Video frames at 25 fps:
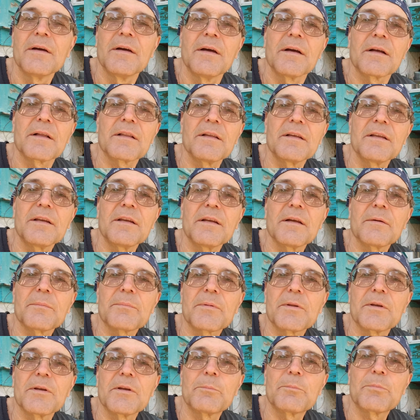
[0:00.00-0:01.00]
cleaning up
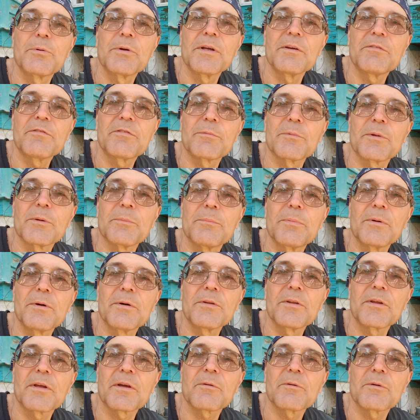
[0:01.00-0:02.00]
the debris from the
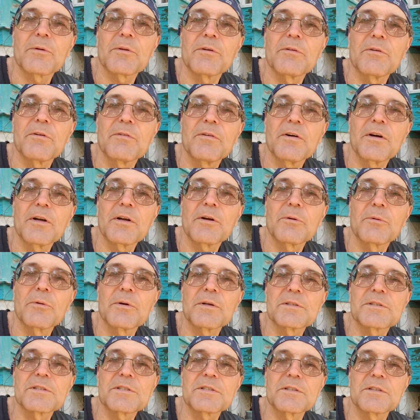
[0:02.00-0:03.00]
building where the fire
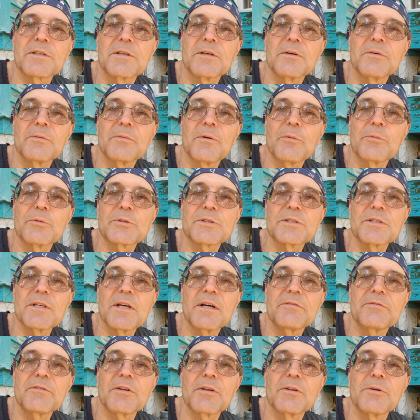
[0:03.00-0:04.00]
was, you know, what was
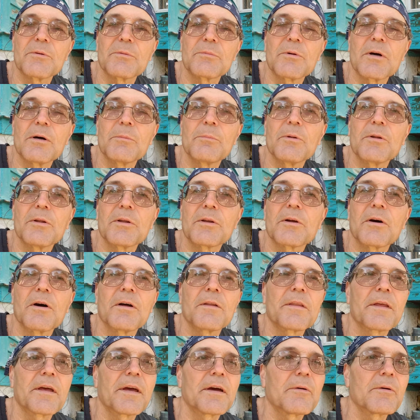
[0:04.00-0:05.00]
left of the rubble and
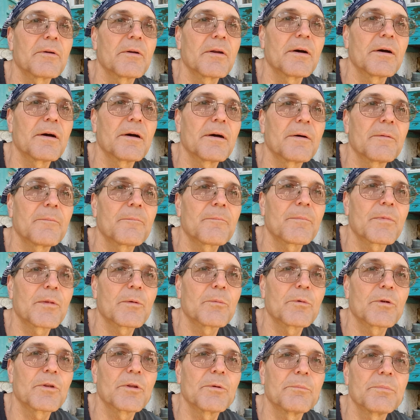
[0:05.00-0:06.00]
all that,
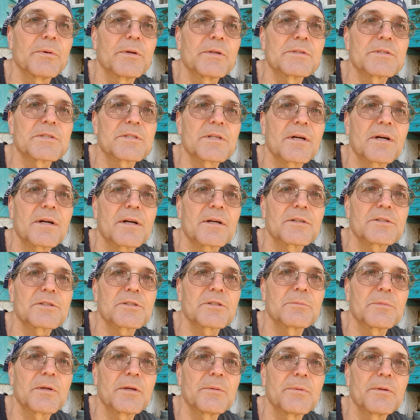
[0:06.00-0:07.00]
where the bins are,
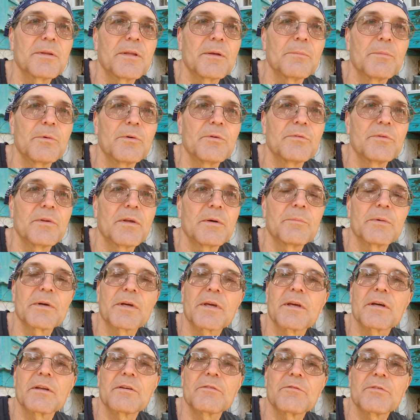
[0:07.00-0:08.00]
so maybe they moved them
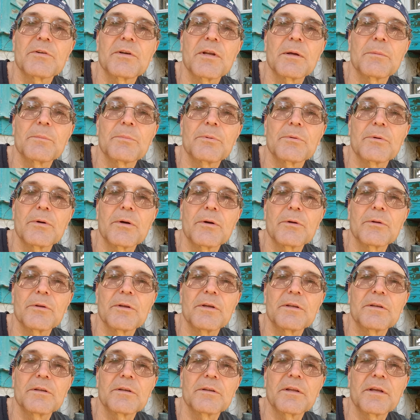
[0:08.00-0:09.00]
again for
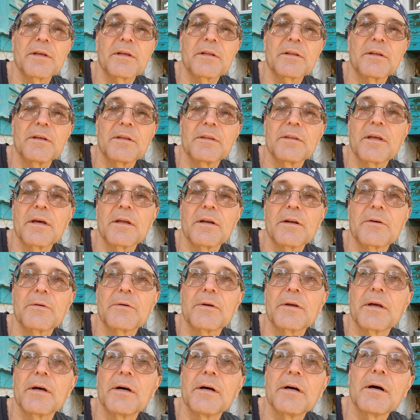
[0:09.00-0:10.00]
temporarily till they clean that
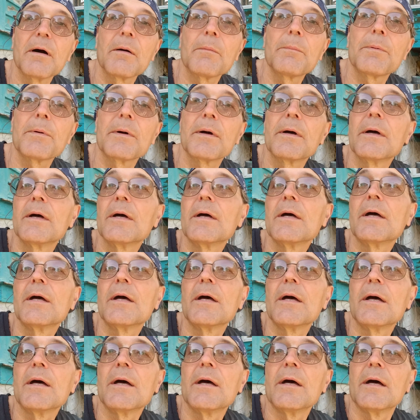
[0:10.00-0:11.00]
area up.
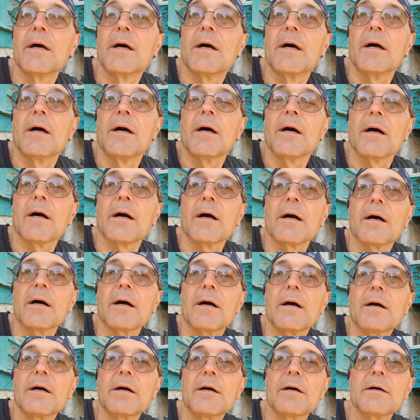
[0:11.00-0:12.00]

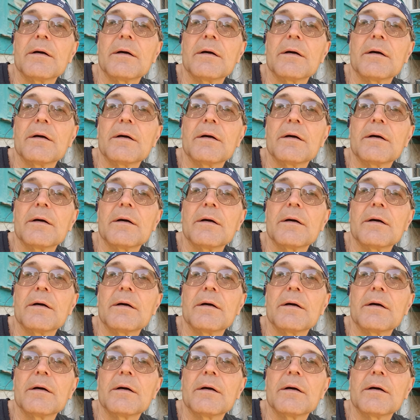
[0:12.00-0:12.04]
I